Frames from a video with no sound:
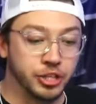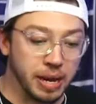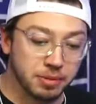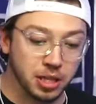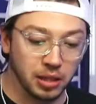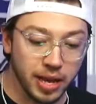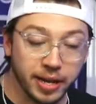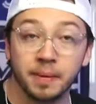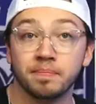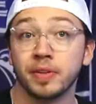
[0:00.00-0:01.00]
James
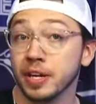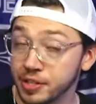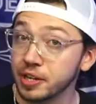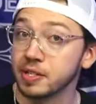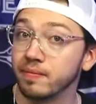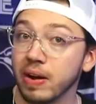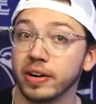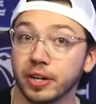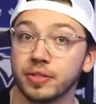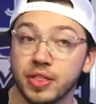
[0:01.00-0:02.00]
Click, he's done some
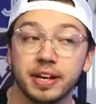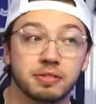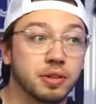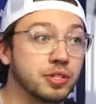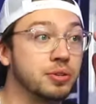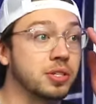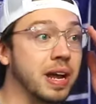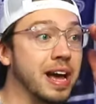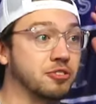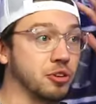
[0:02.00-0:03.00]
very good things with those Houston